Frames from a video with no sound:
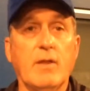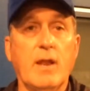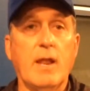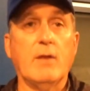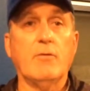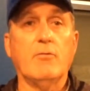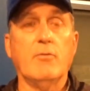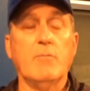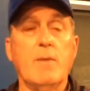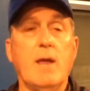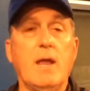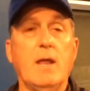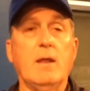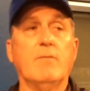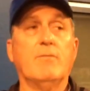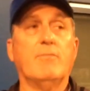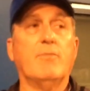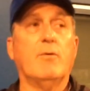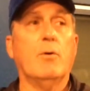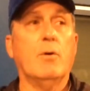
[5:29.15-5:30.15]
and Andrew
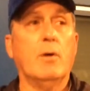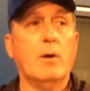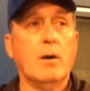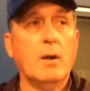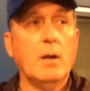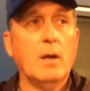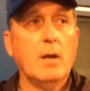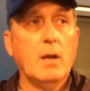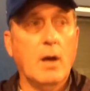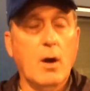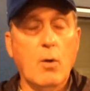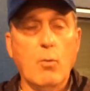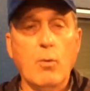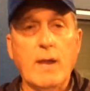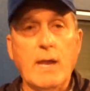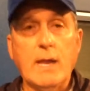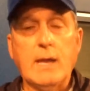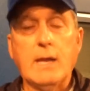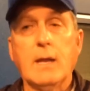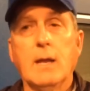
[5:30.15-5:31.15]
Main for a
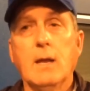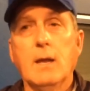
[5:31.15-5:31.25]
week.